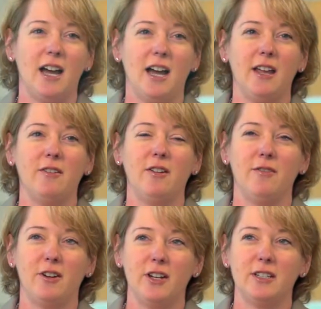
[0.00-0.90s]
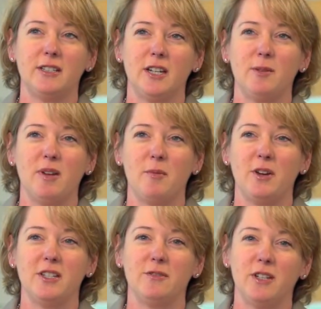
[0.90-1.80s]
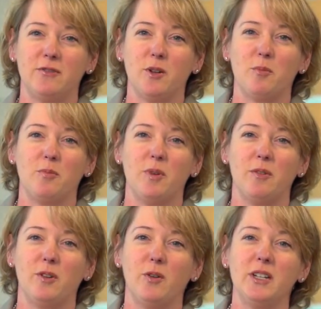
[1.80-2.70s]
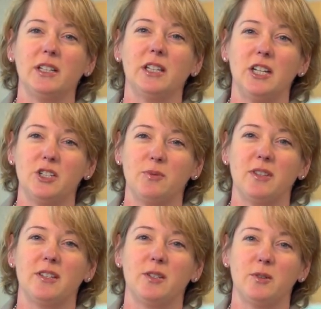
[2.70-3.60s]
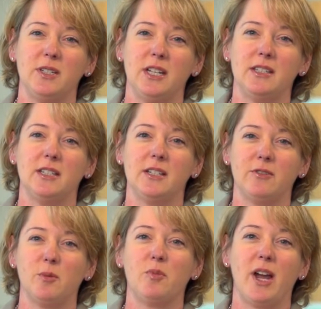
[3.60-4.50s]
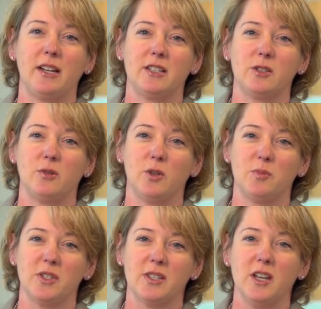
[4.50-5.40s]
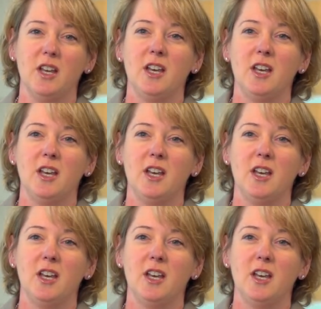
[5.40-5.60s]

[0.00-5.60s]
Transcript: I have very distinct memories of going to lunch with associates in different practice groups.